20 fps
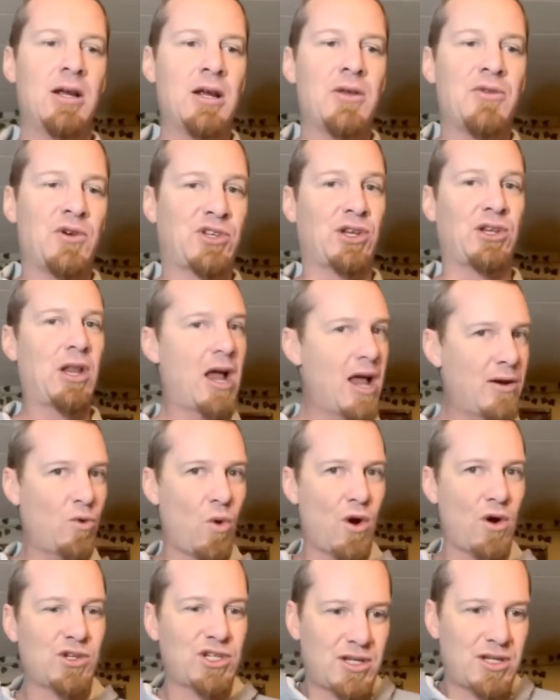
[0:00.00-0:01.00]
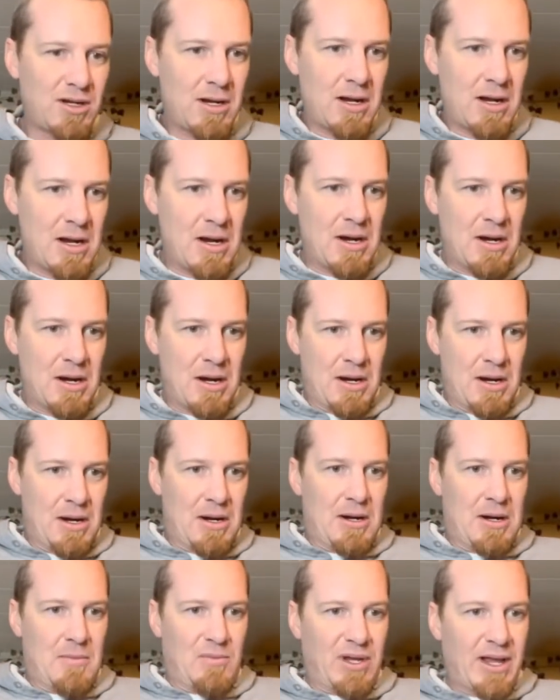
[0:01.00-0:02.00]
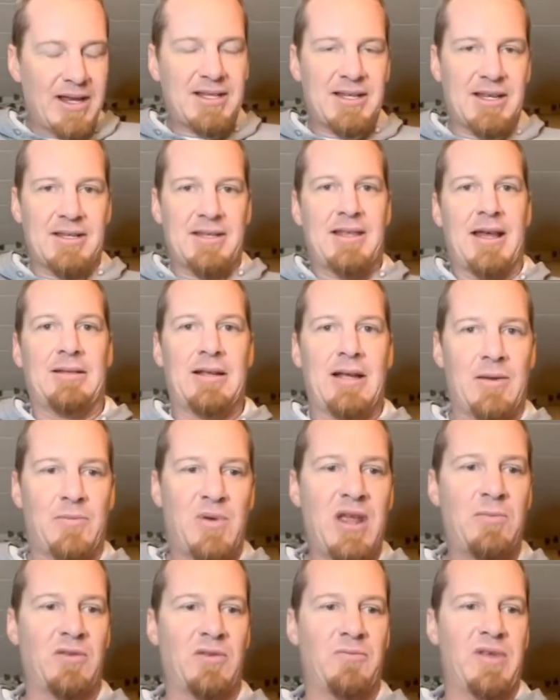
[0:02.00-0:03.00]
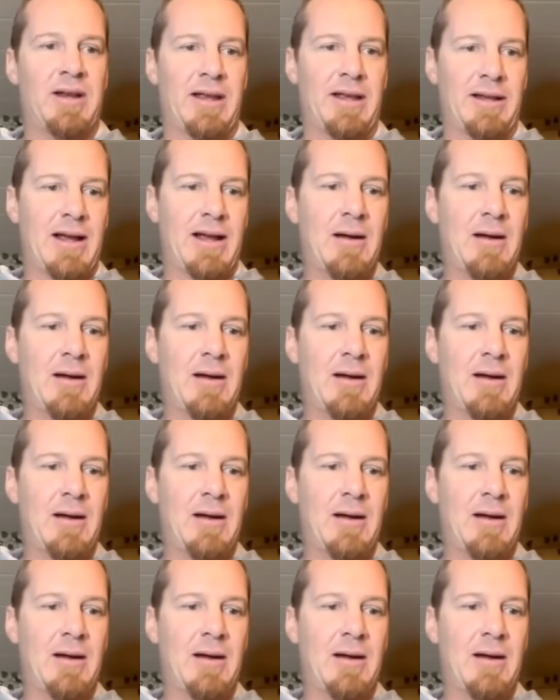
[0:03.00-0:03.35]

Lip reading: There's a lot worse places that a lot of people have been in.